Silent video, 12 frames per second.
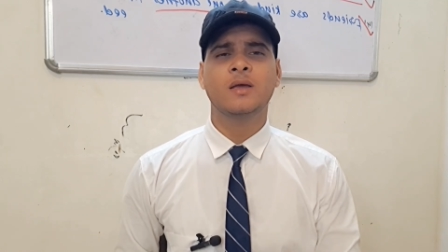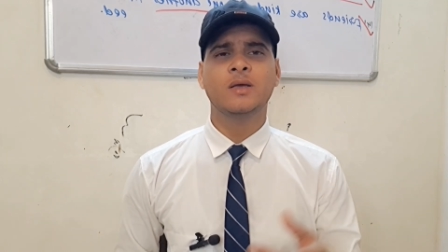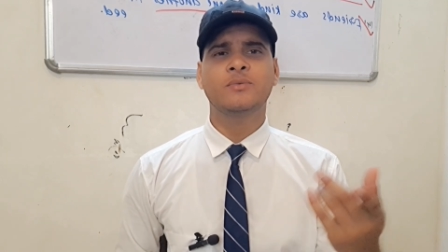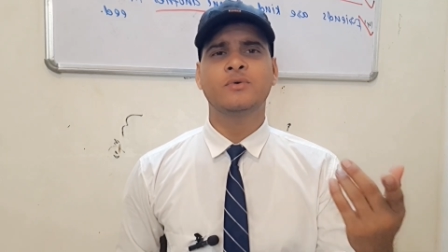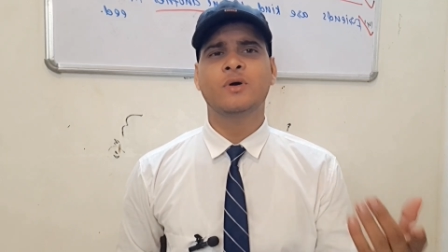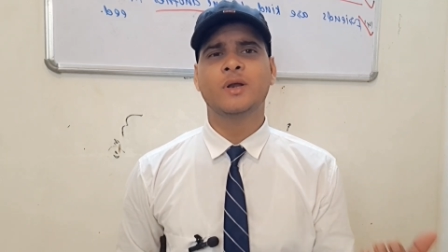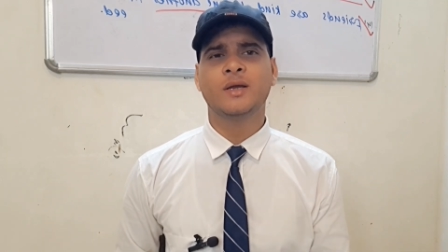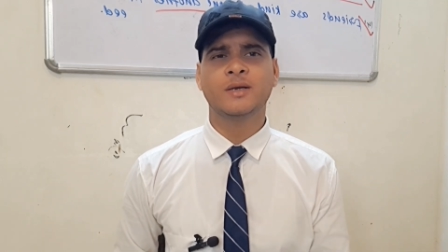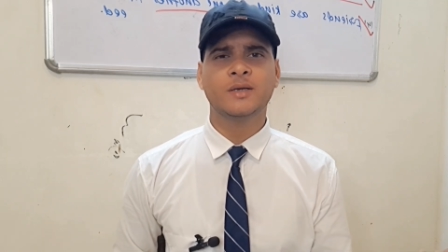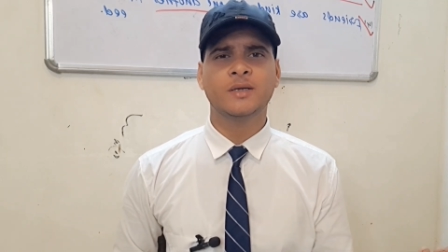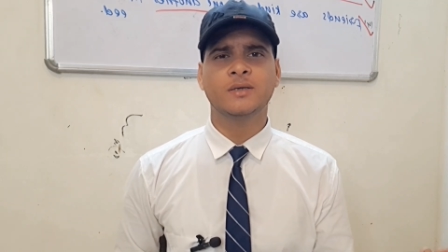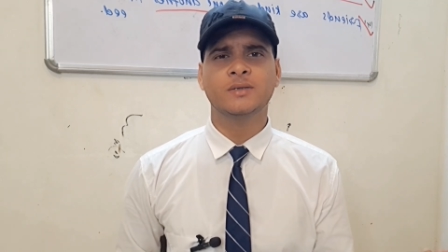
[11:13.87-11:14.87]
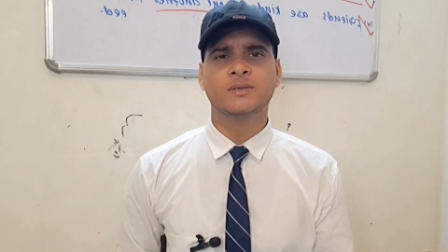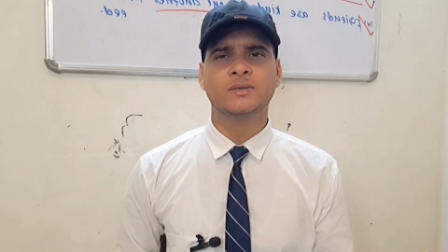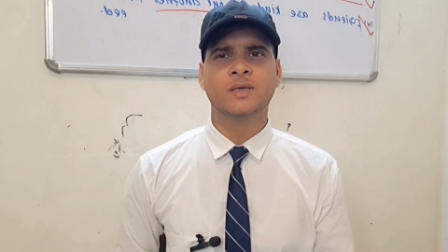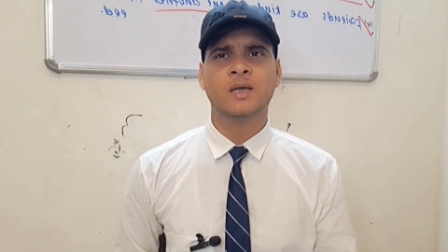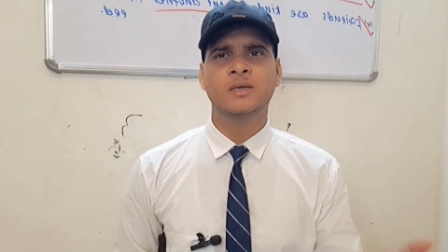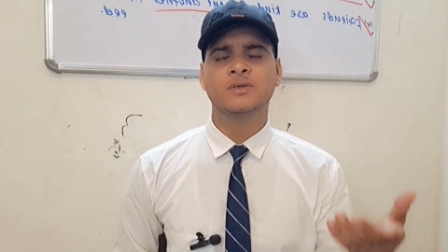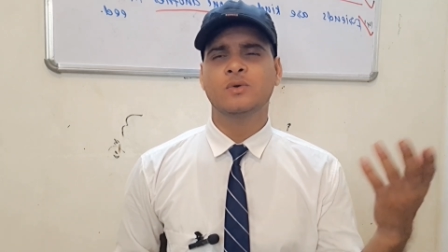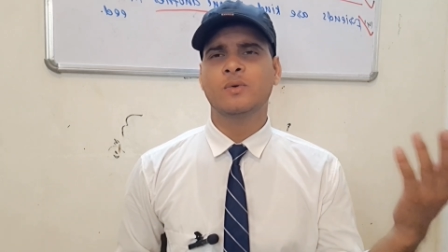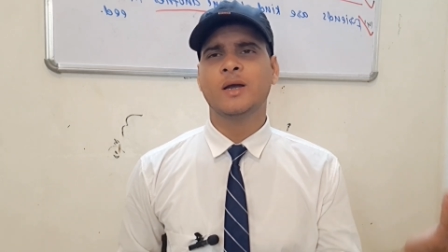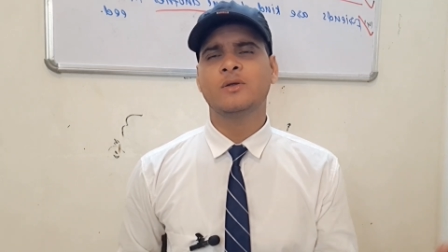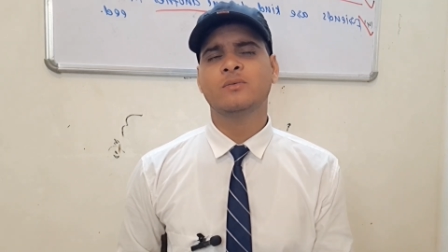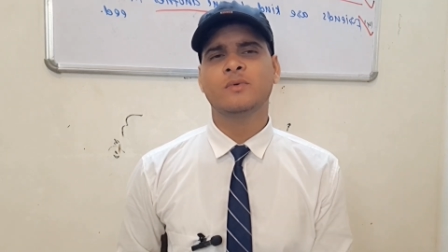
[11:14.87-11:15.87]
If you are Indians, so
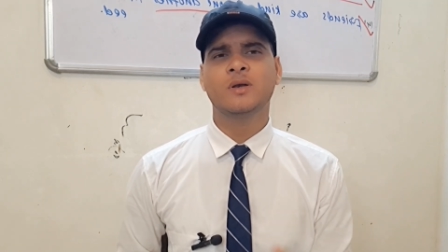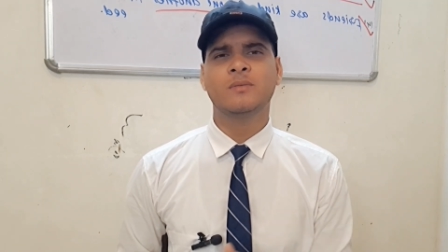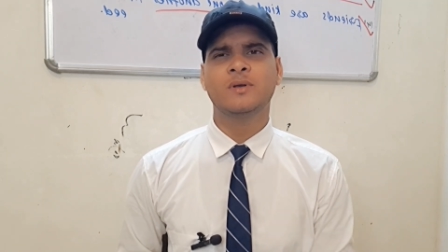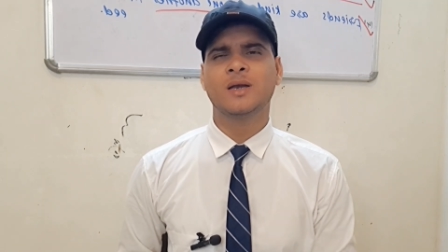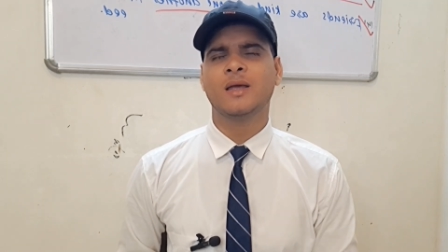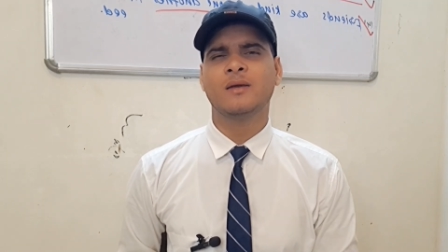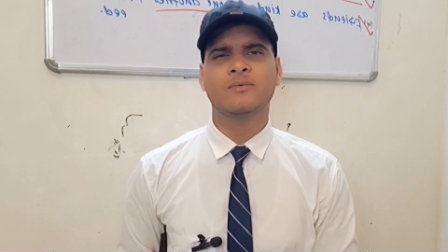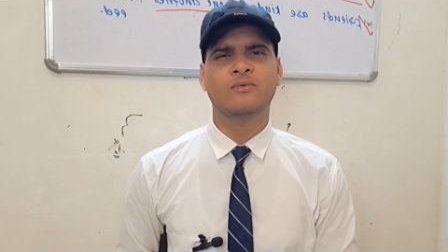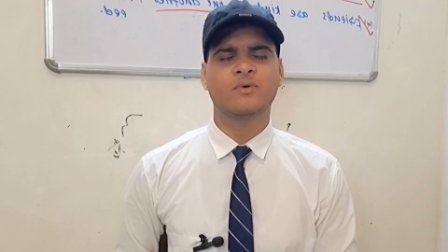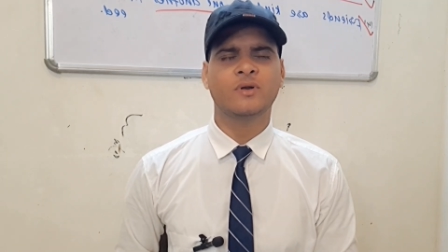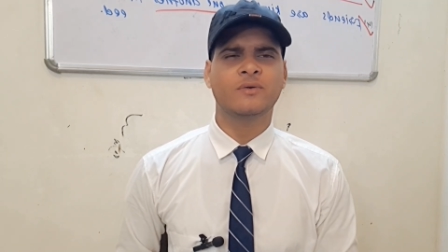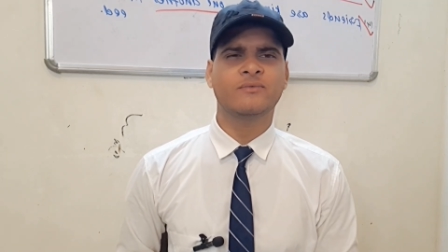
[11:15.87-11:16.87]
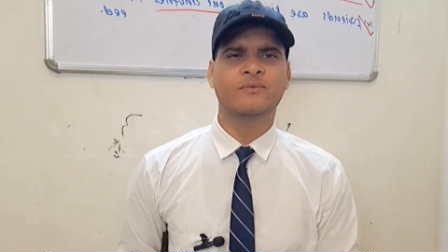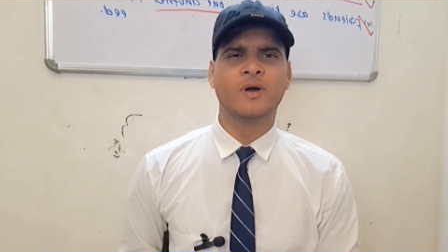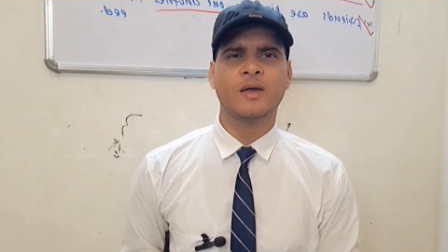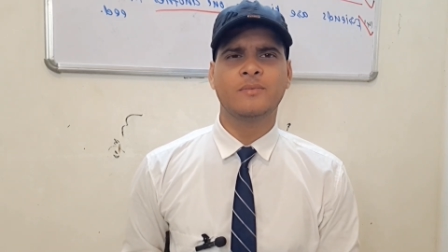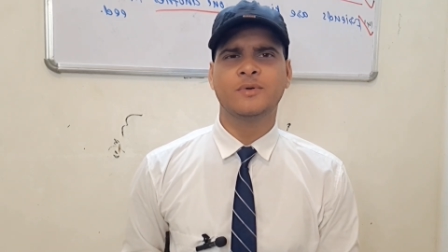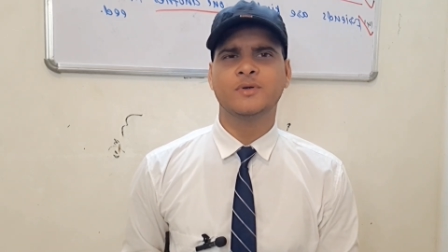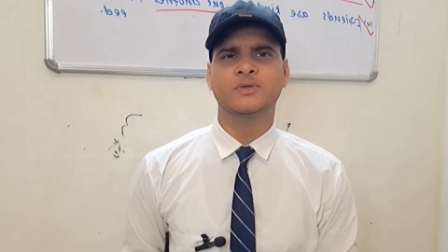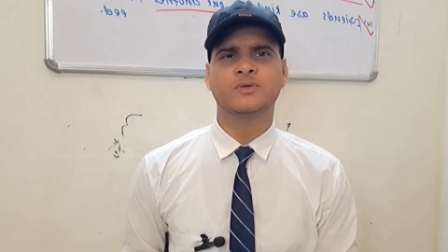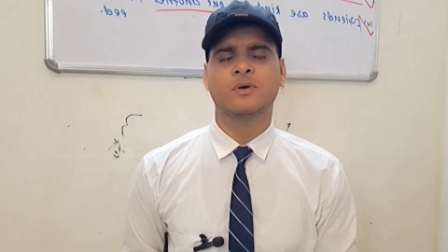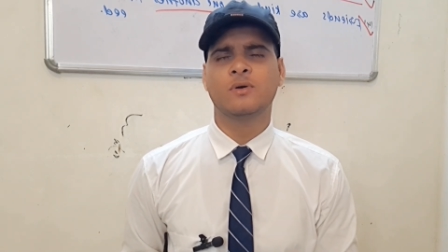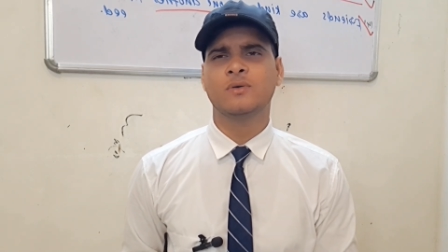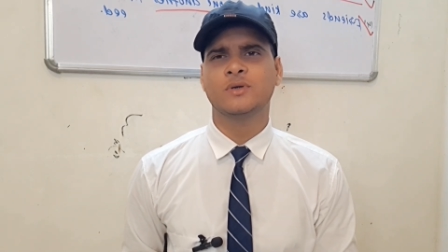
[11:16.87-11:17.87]
when you will be like 4 or 5 years
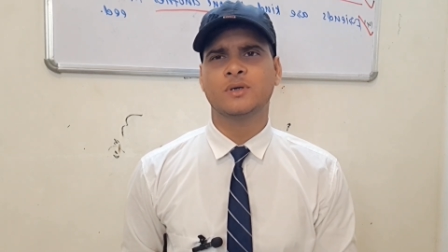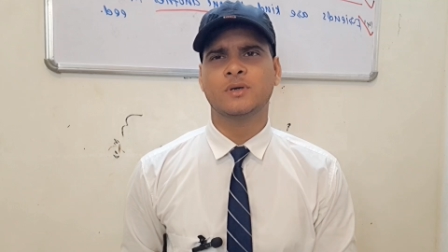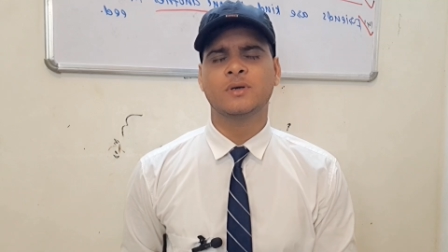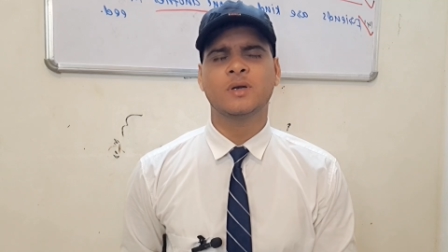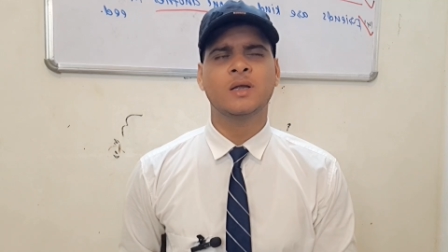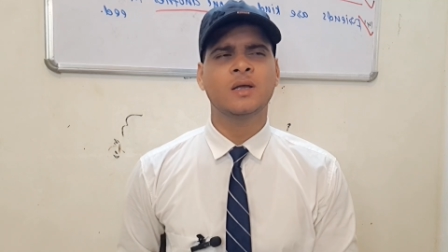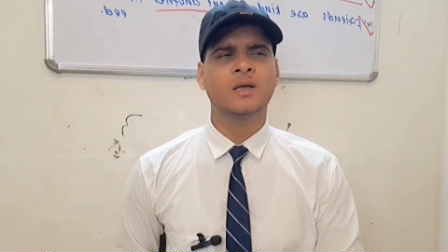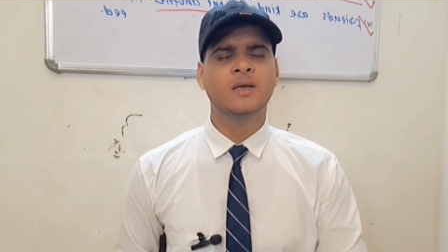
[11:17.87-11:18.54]
older,